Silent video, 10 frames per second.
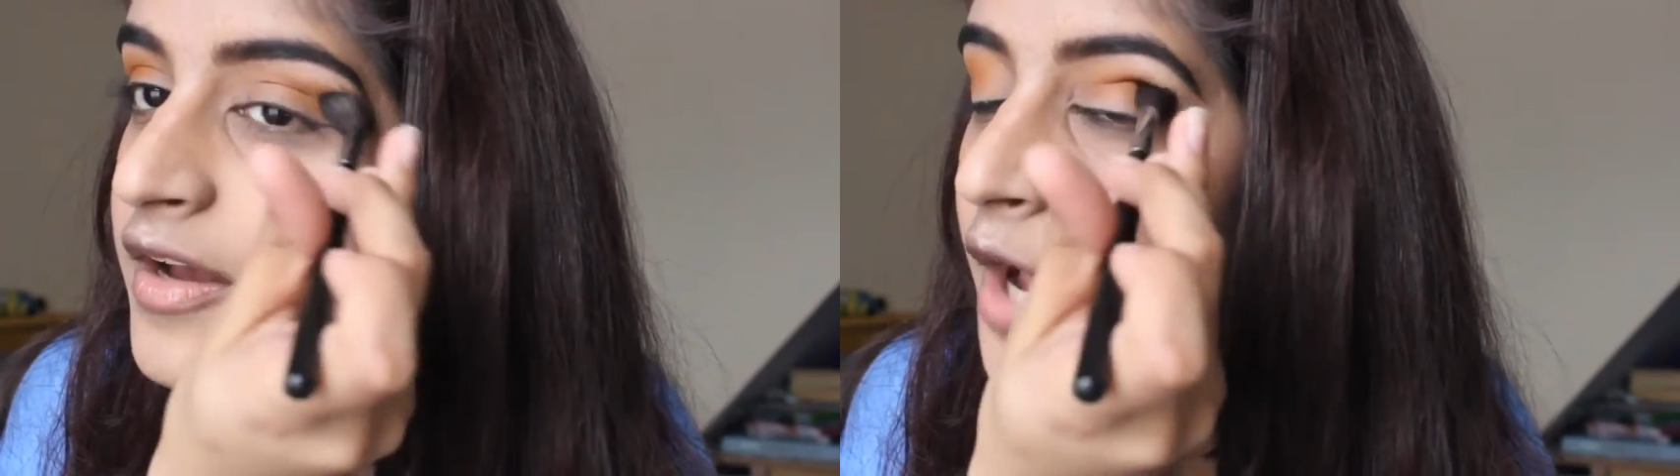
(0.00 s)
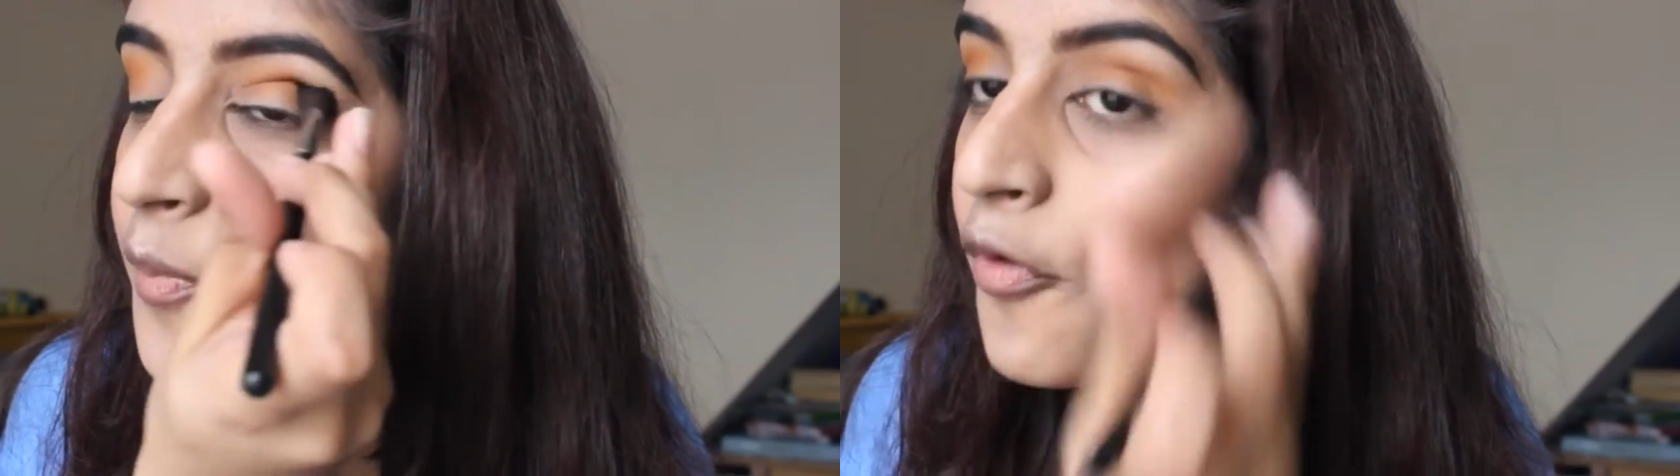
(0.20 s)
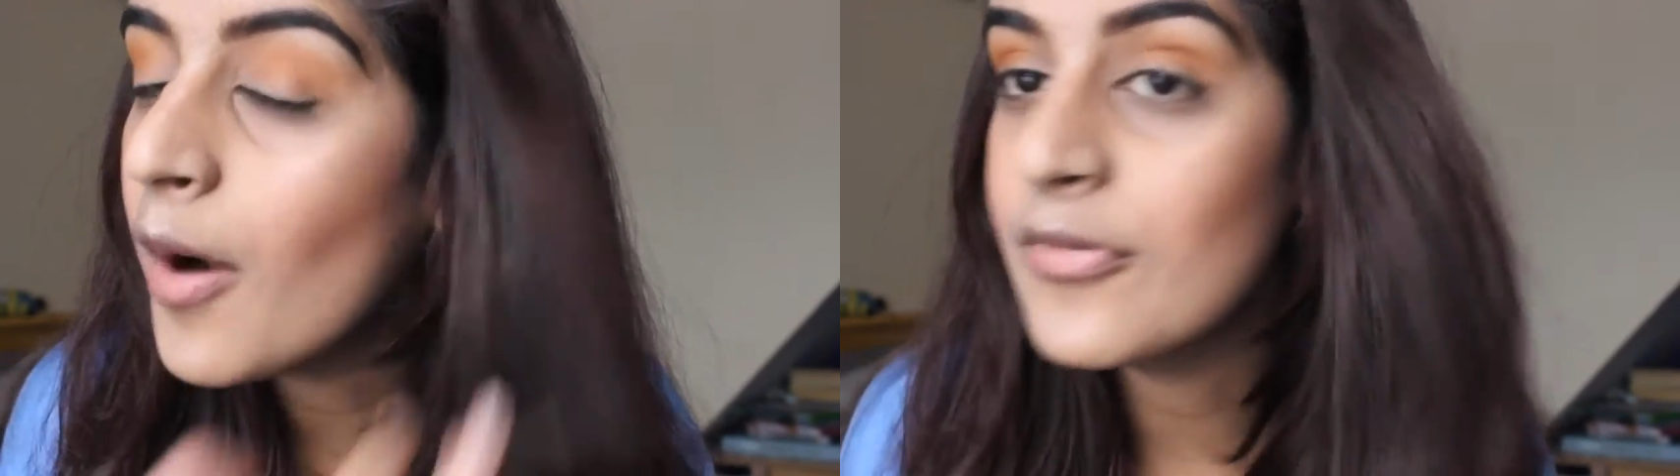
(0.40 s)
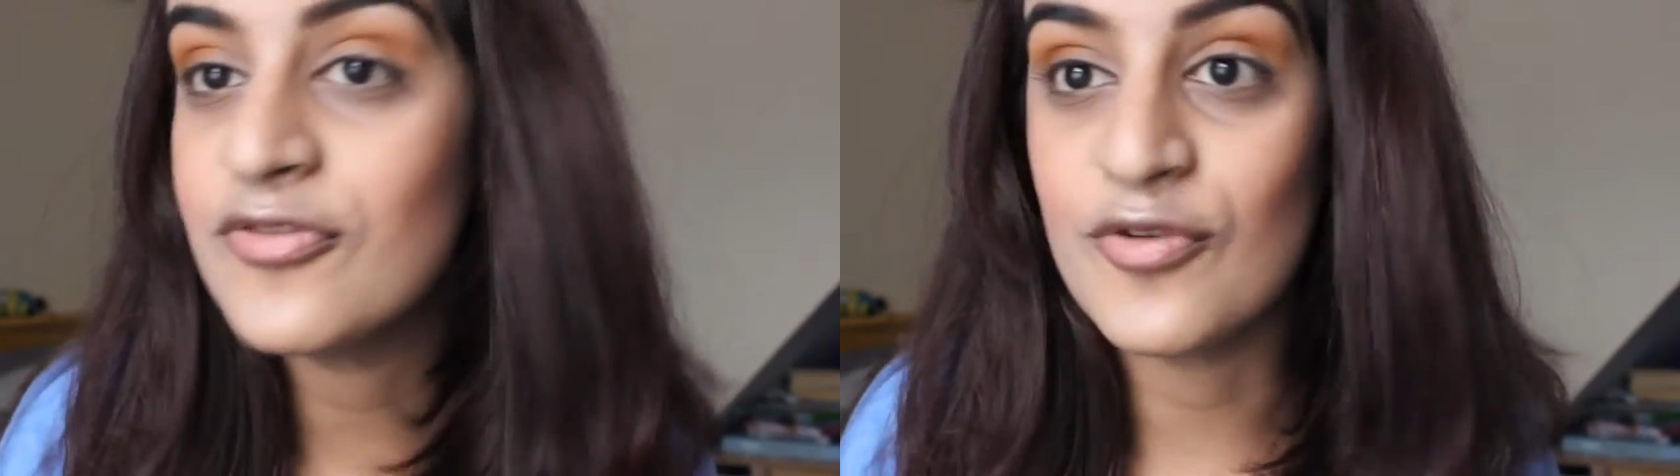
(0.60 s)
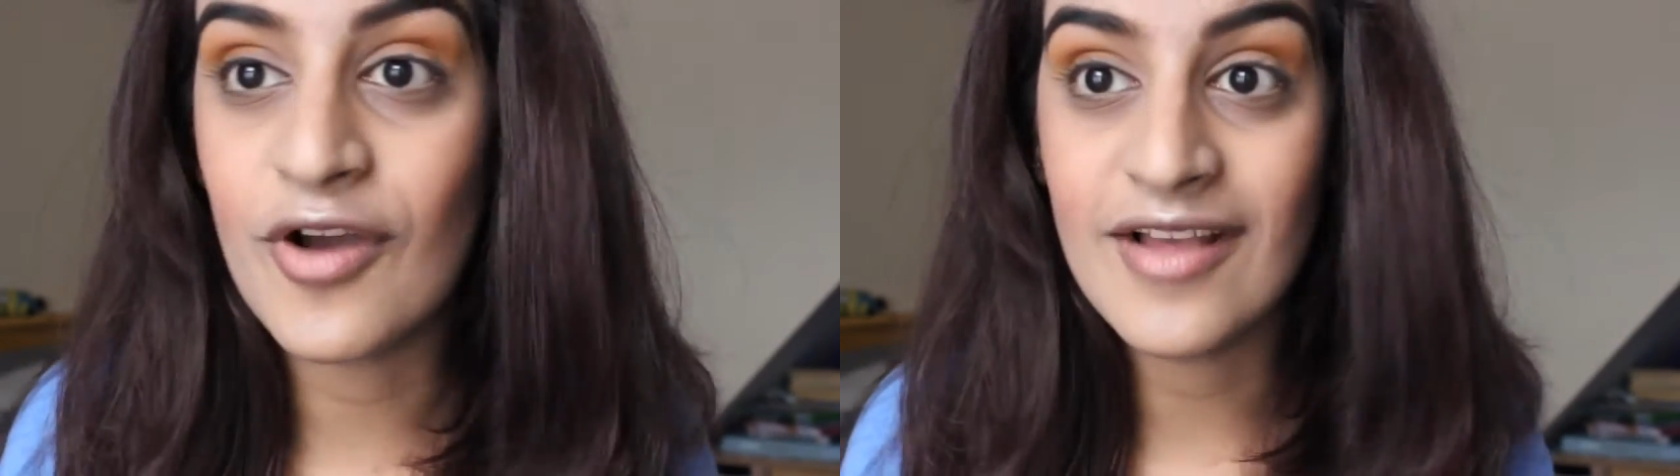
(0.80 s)
I
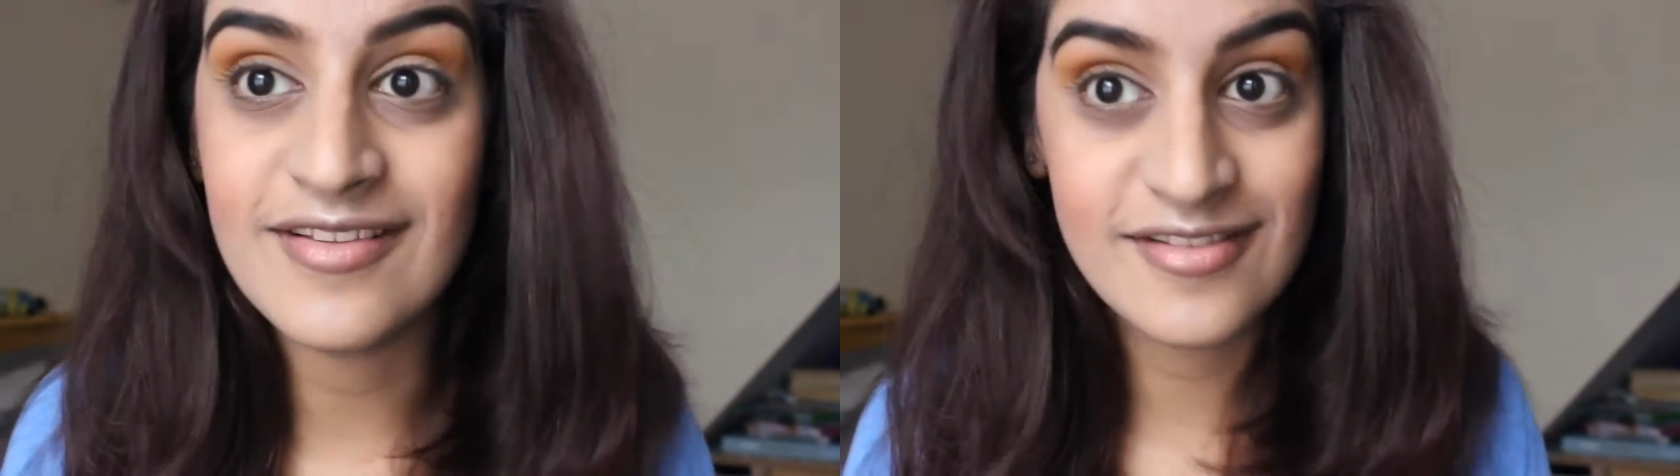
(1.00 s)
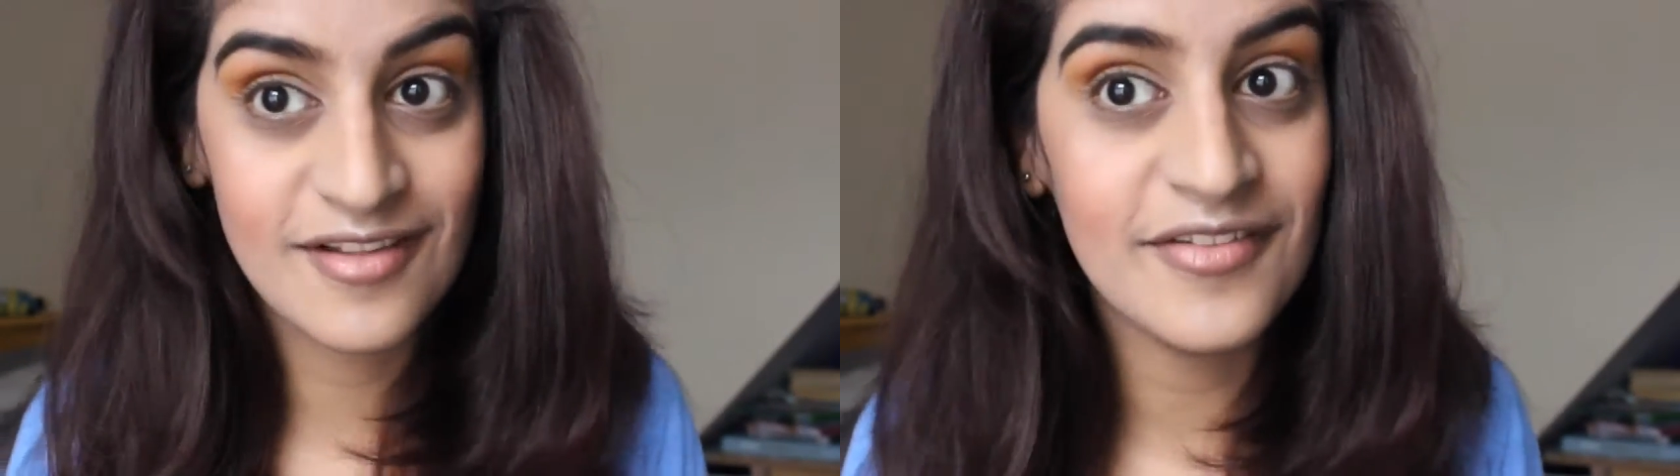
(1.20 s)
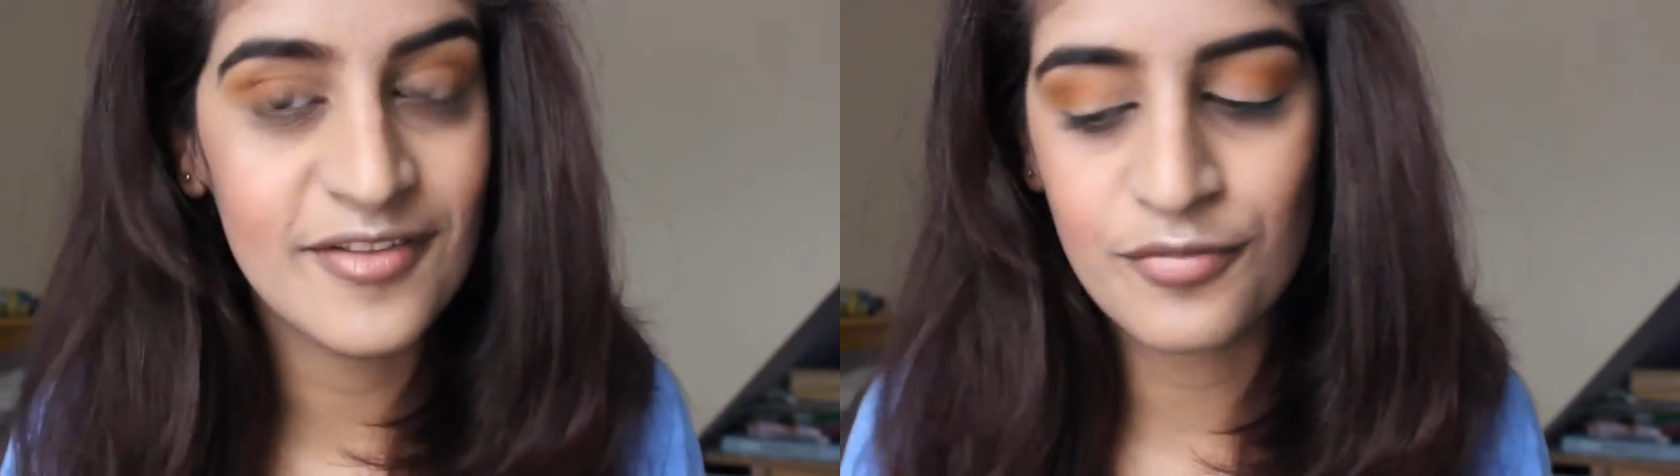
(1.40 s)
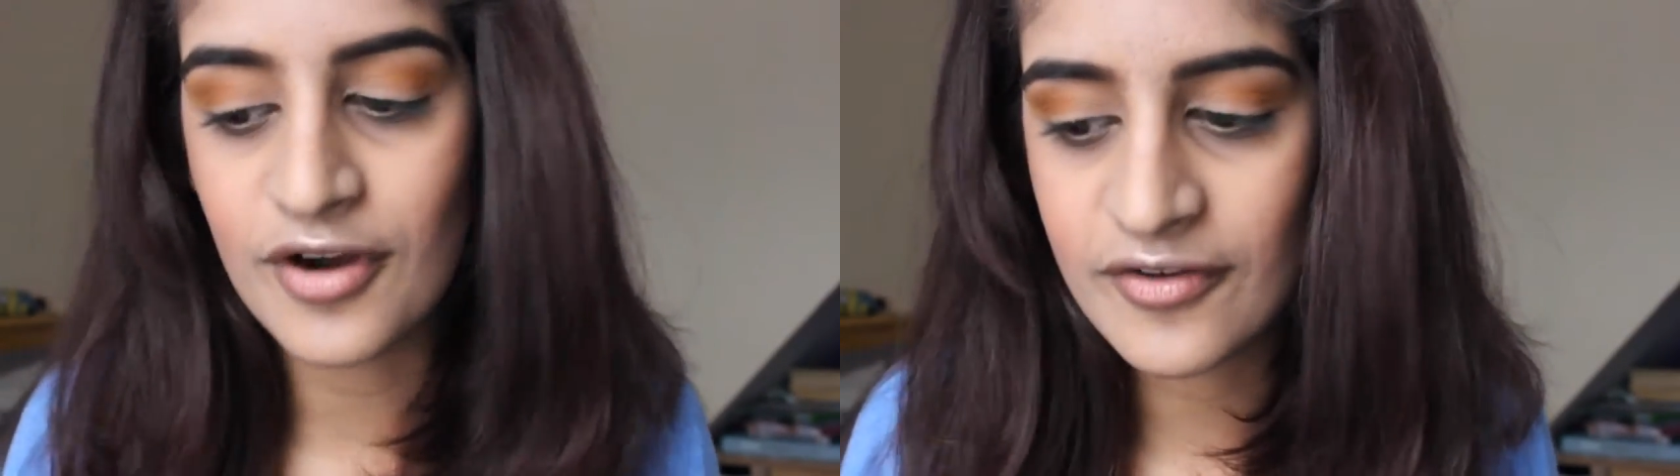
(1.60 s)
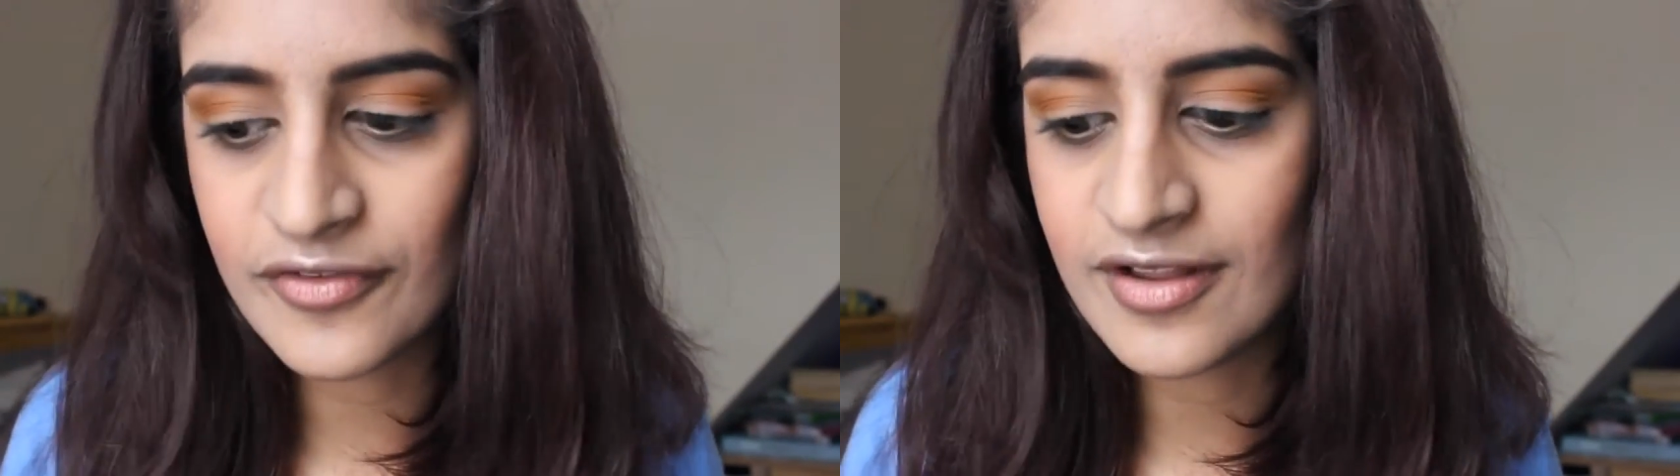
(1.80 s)
promise you guys it's not this
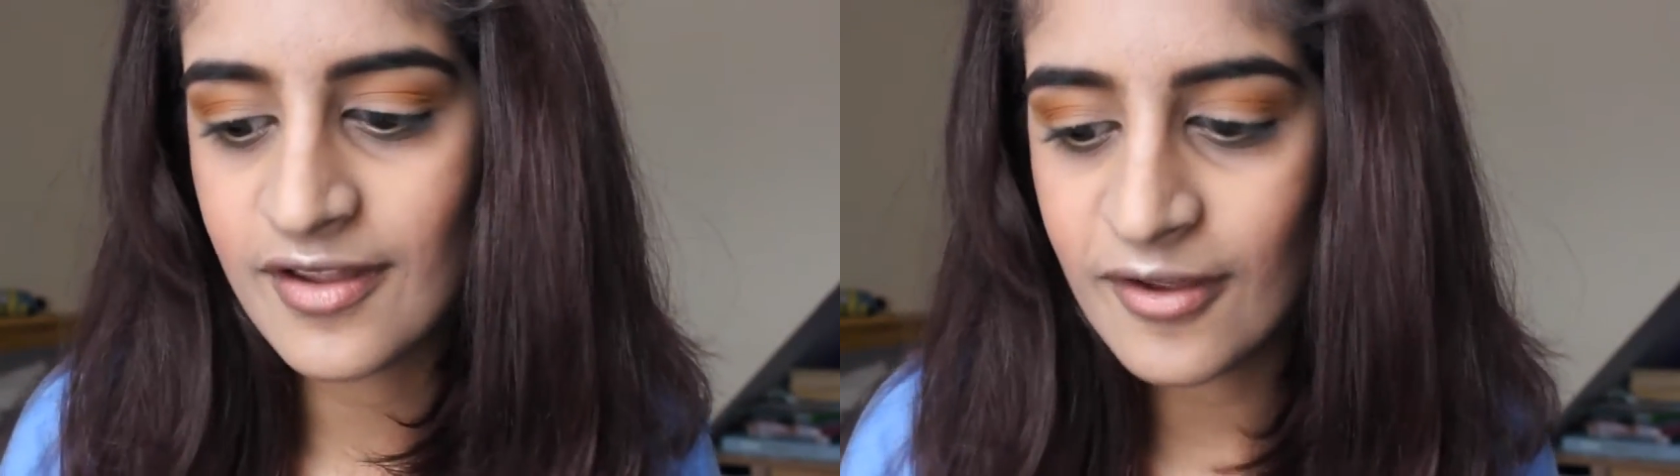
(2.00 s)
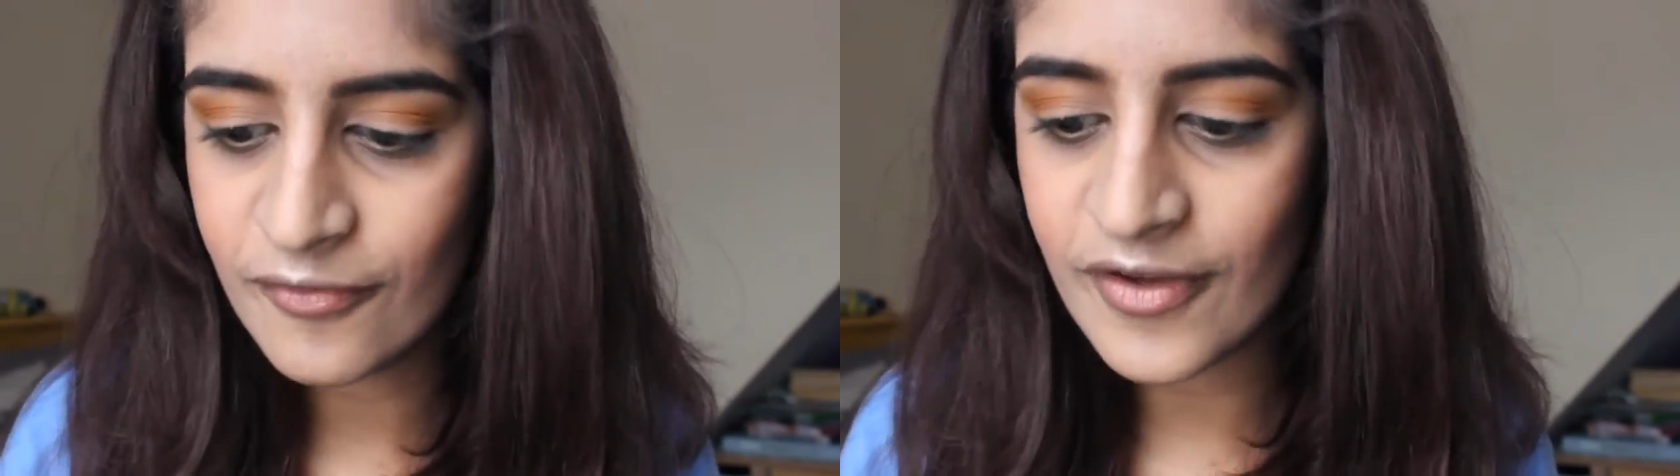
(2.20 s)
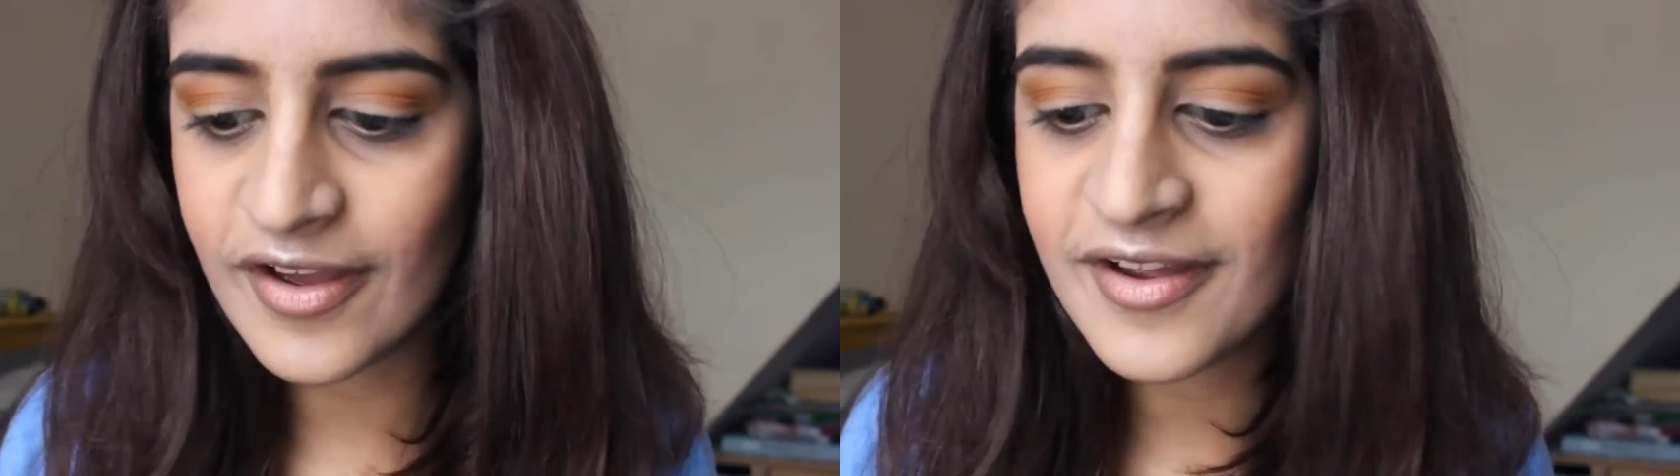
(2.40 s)
bright in real life.